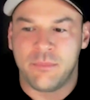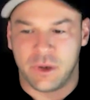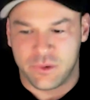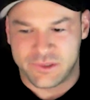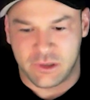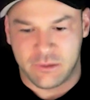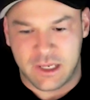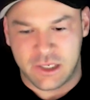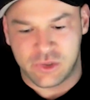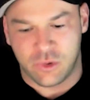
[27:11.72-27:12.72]
but also
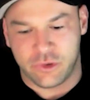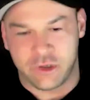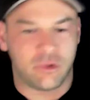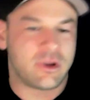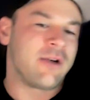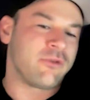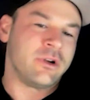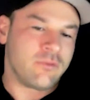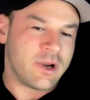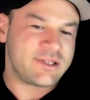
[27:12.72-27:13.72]
making sure that you're
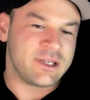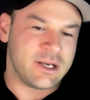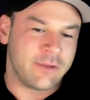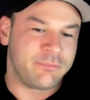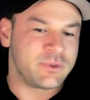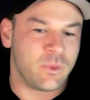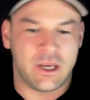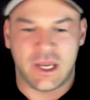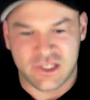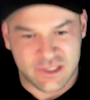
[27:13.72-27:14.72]
recovering and resting enough
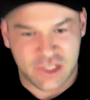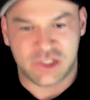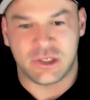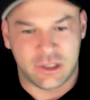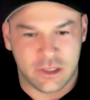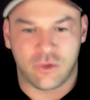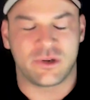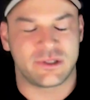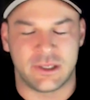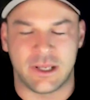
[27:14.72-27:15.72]
between each session and
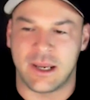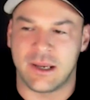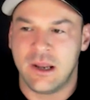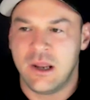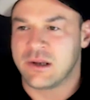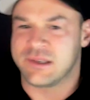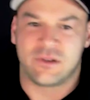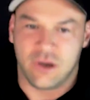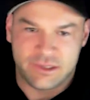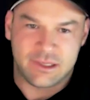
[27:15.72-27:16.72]
across the day.
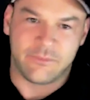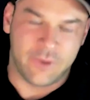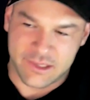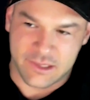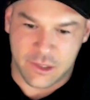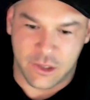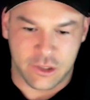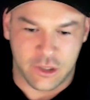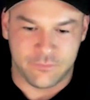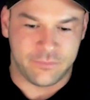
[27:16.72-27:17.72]
Because God, some fighters I know,
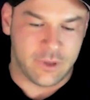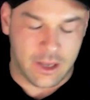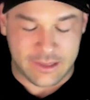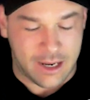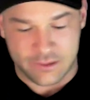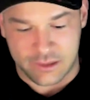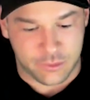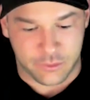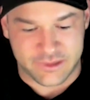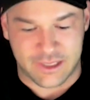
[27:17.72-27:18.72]
I guarantee
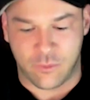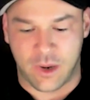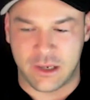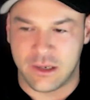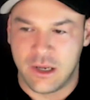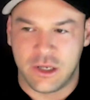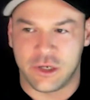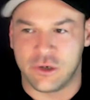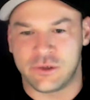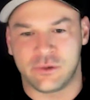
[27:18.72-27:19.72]
you're probably the same way.
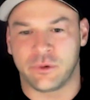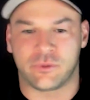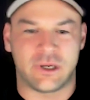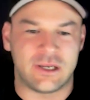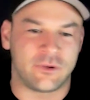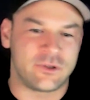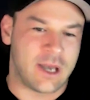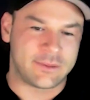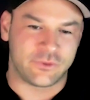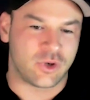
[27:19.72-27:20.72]
You do 2 or 3 different
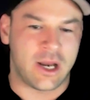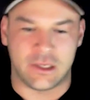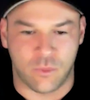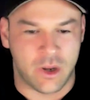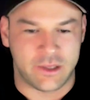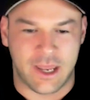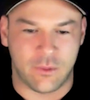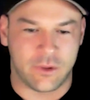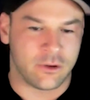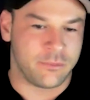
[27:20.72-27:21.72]
types of training in one
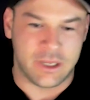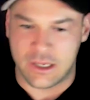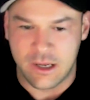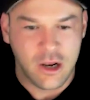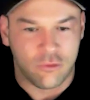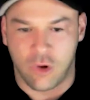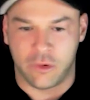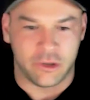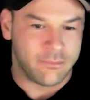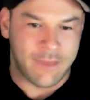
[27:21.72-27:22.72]
day, whether it be
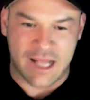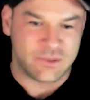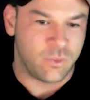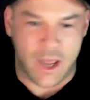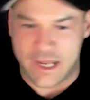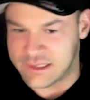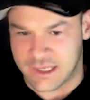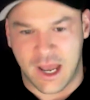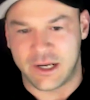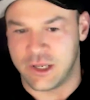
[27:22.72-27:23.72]
rolling the mats, weights,
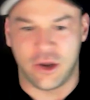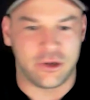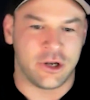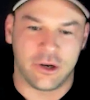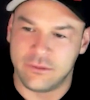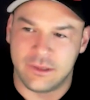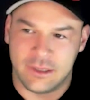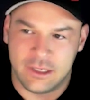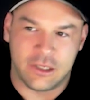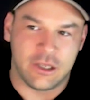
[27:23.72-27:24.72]
cardio,
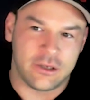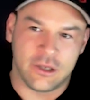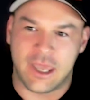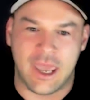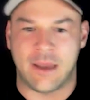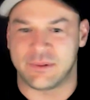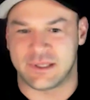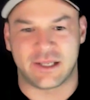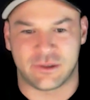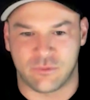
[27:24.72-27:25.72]
your camp
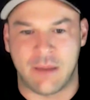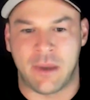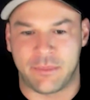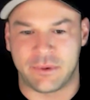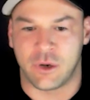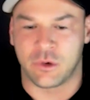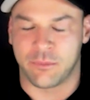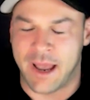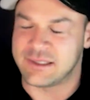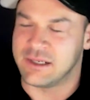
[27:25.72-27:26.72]
starts to ramp up in total
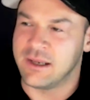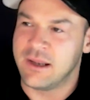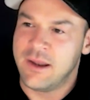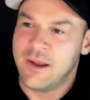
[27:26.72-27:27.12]
capacity.